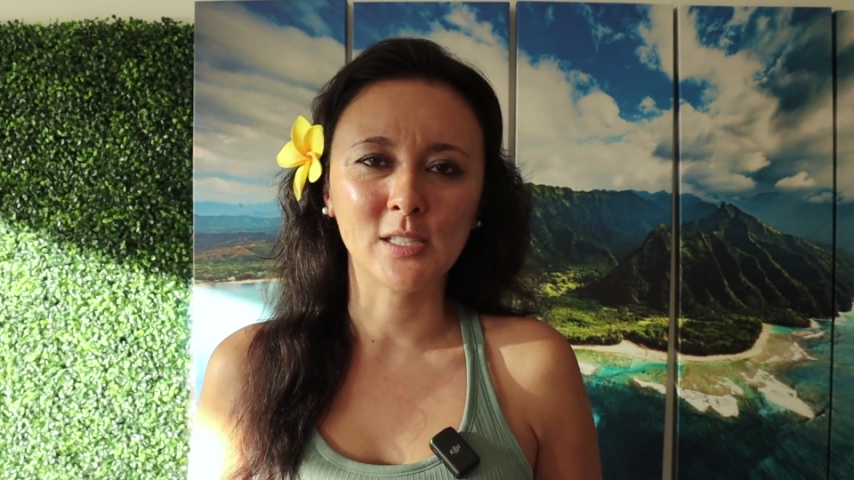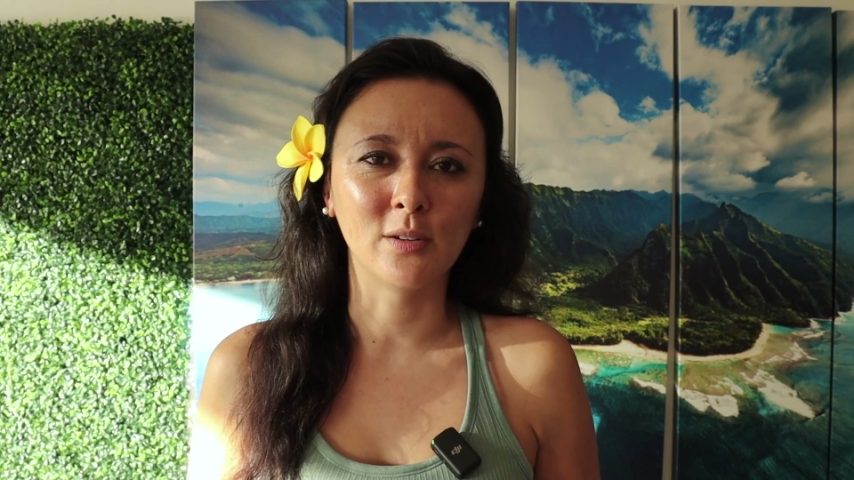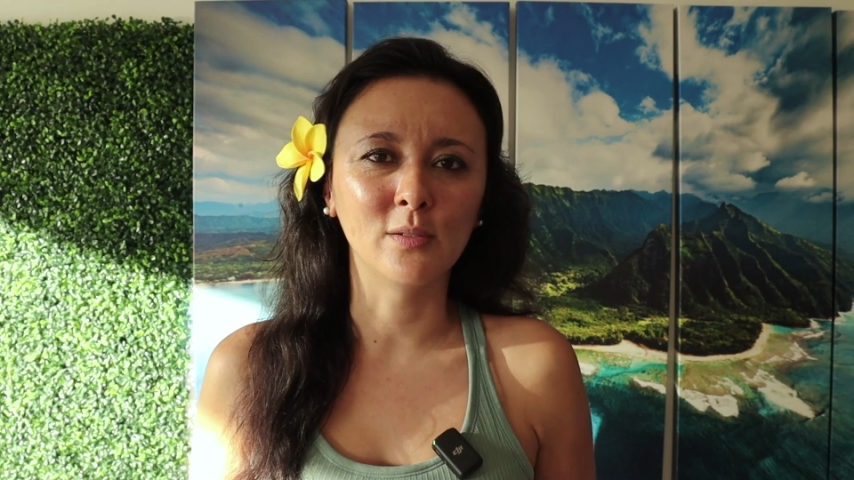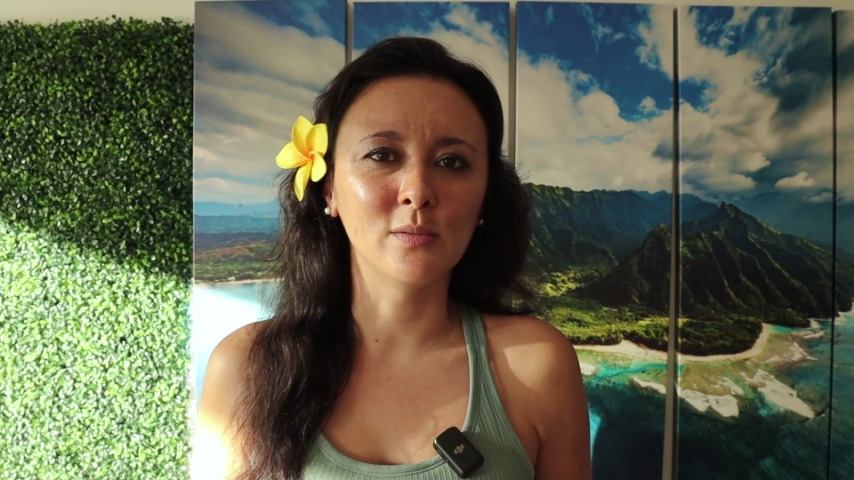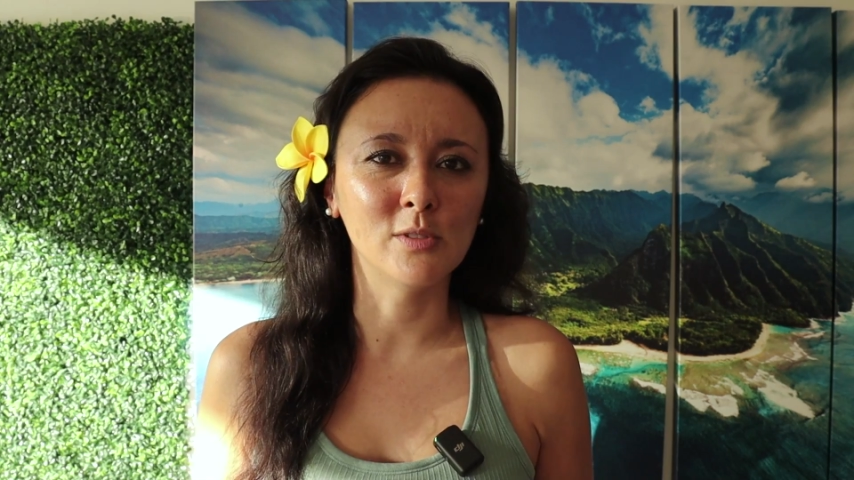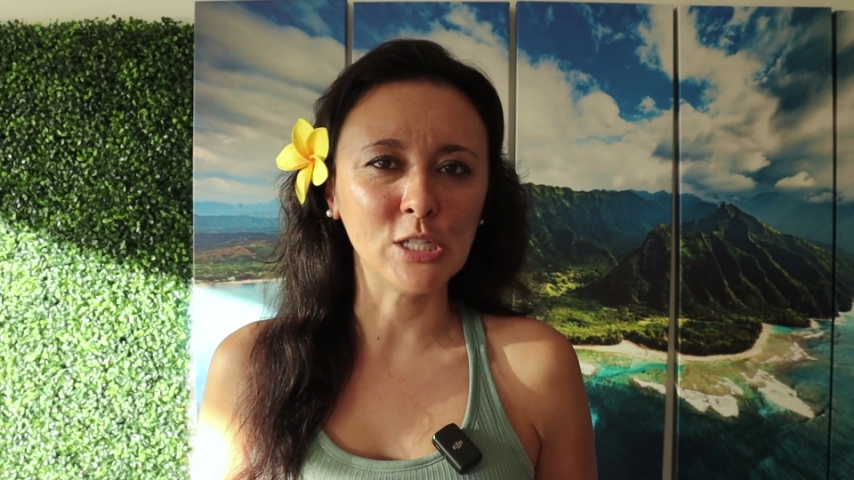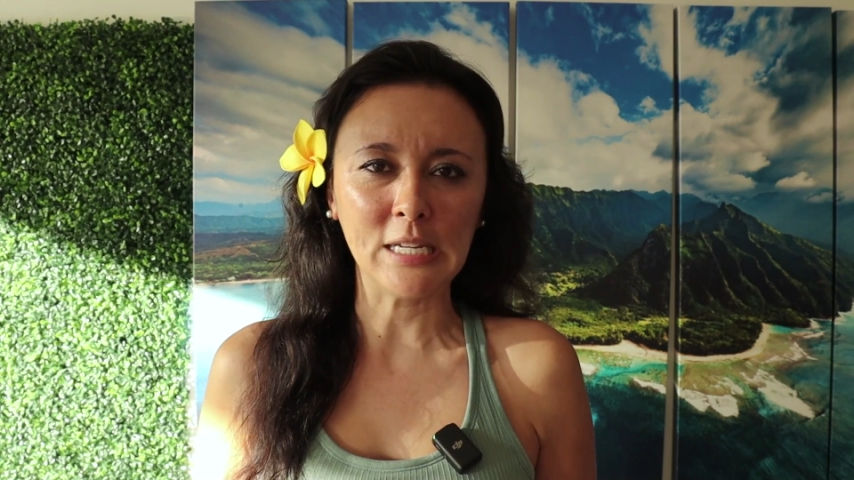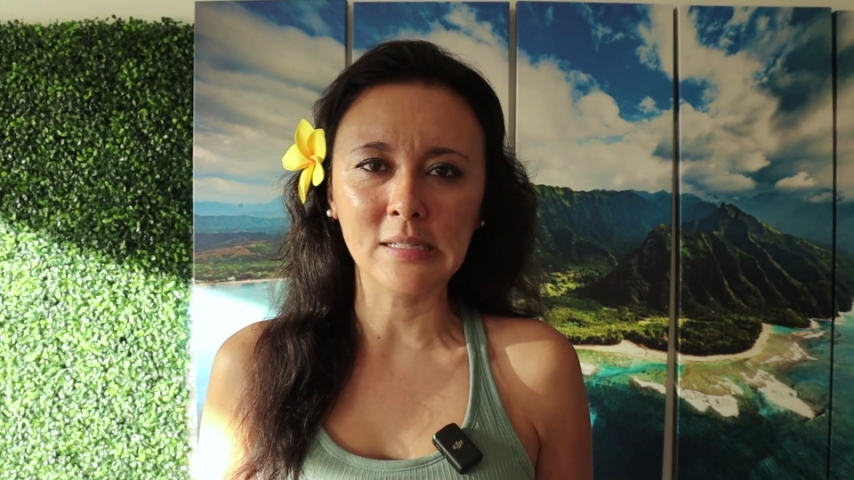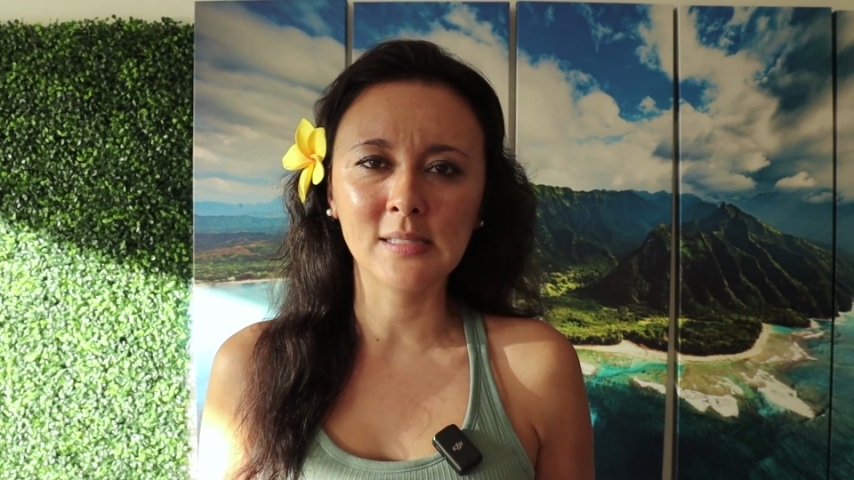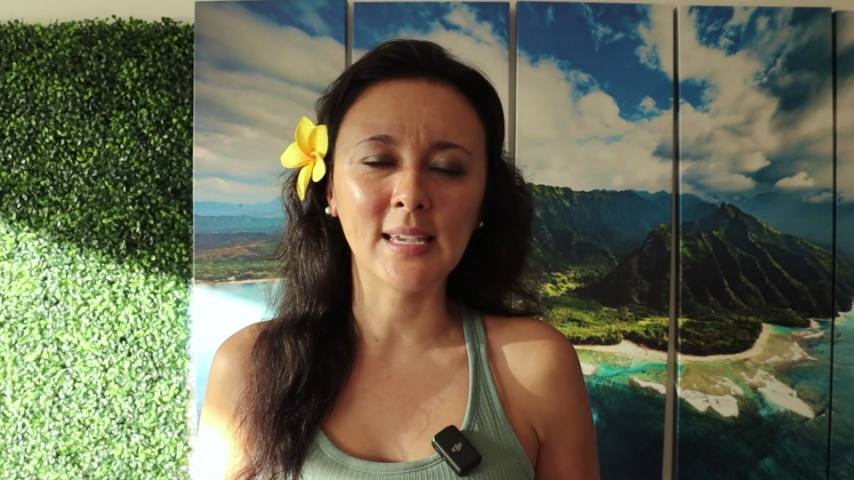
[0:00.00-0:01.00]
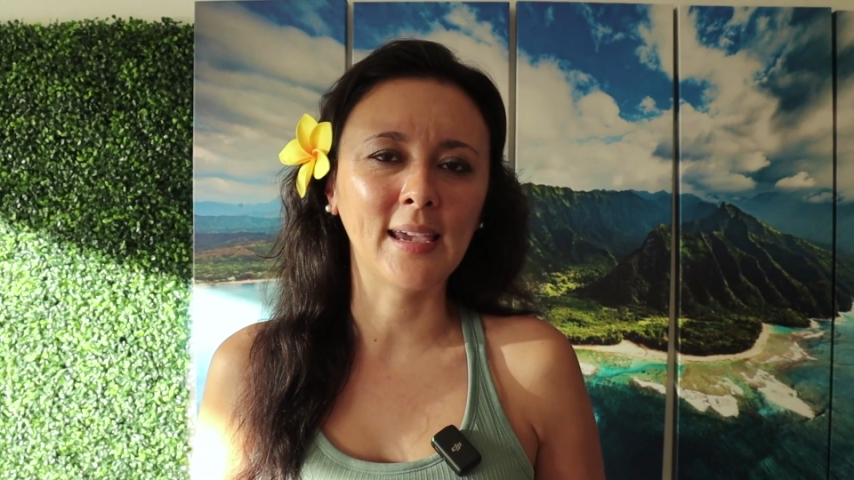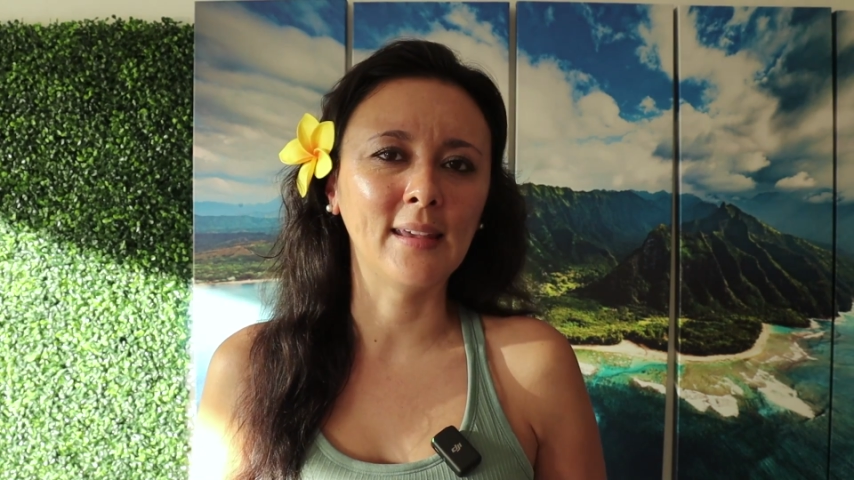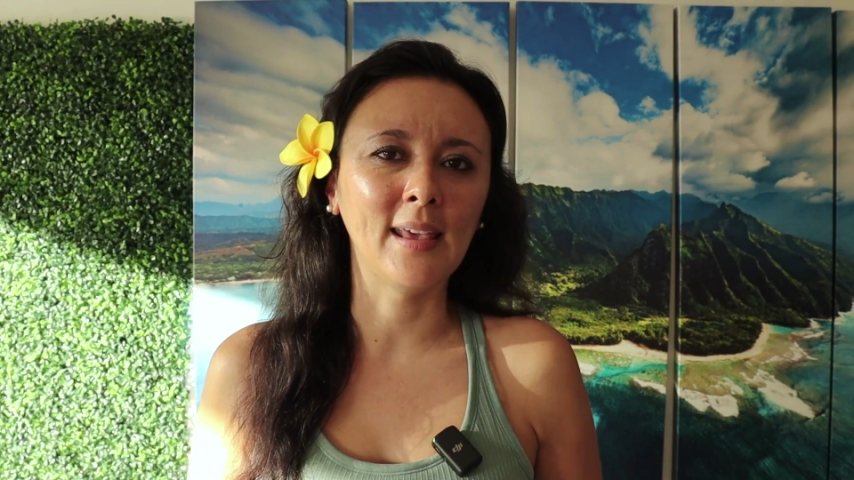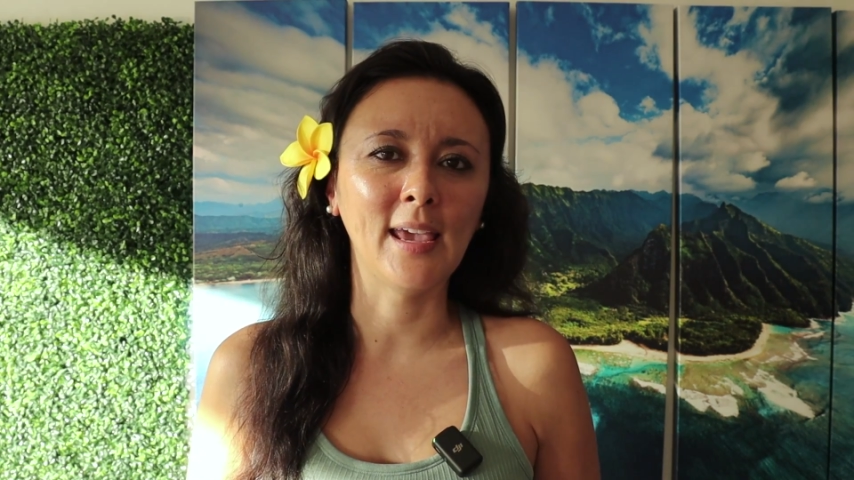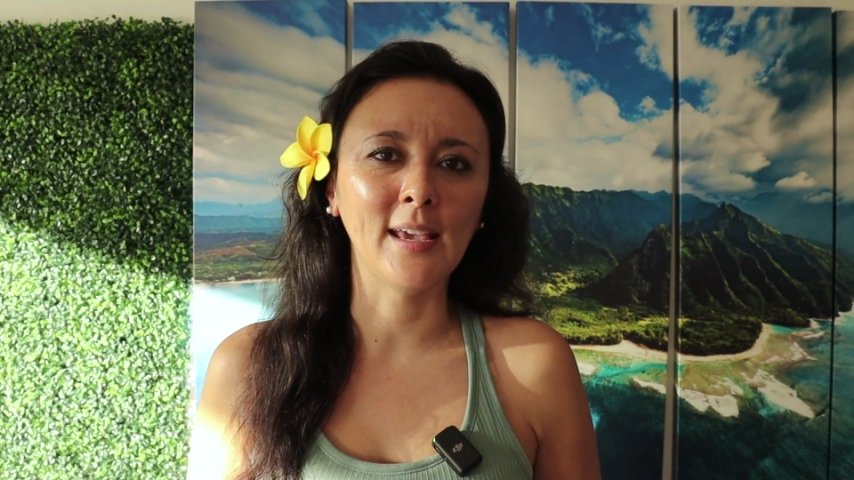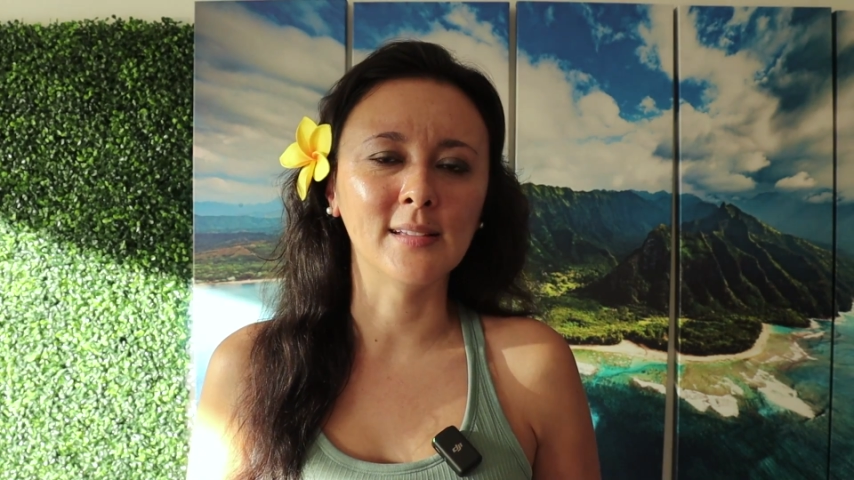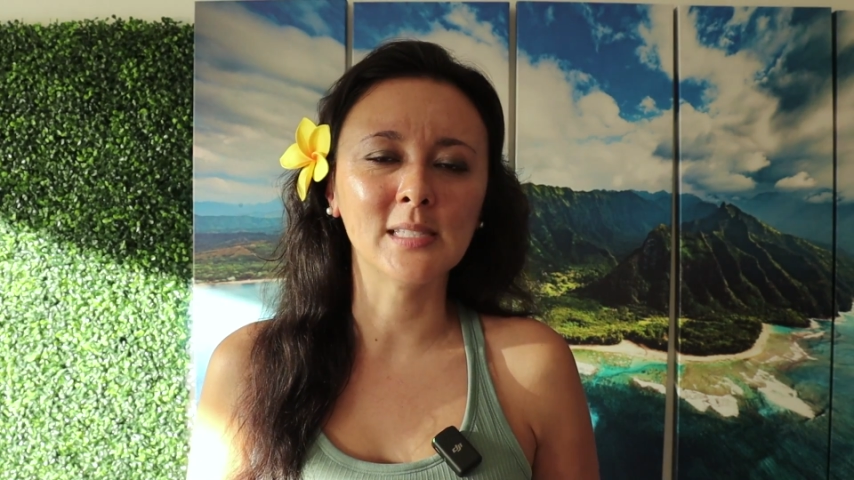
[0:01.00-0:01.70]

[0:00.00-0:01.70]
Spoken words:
so jeans and a